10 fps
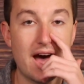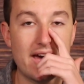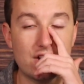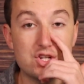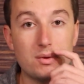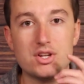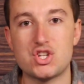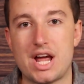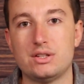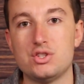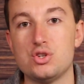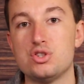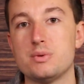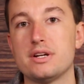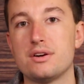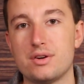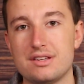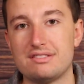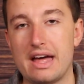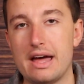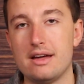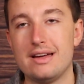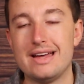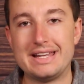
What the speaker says: I actually want to challenge you to increase that.